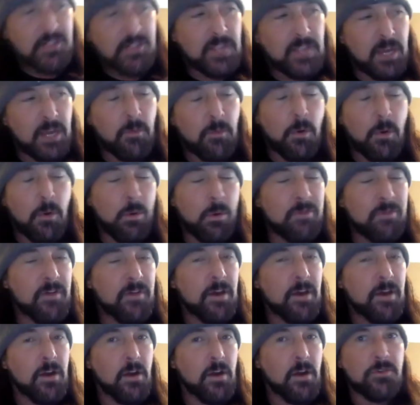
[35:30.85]
That's kind of
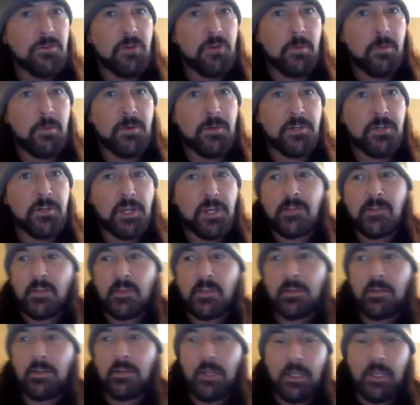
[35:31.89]
where we found our new drummer,
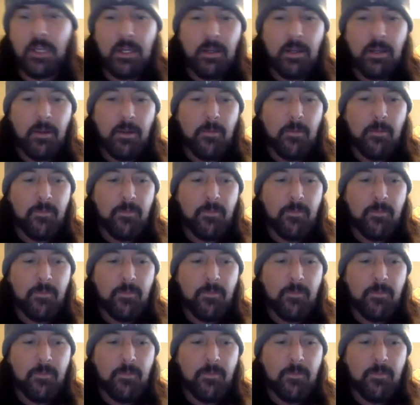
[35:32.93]
Jason.